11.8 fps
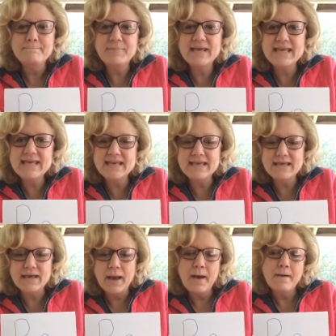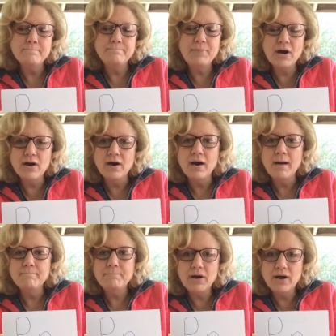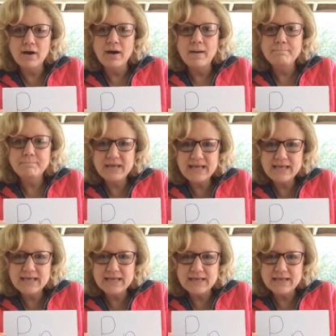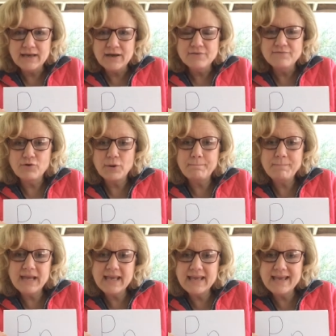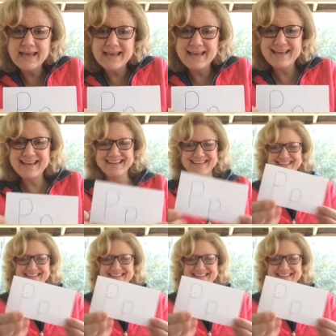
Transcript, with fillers: P, P, P, P for piggy.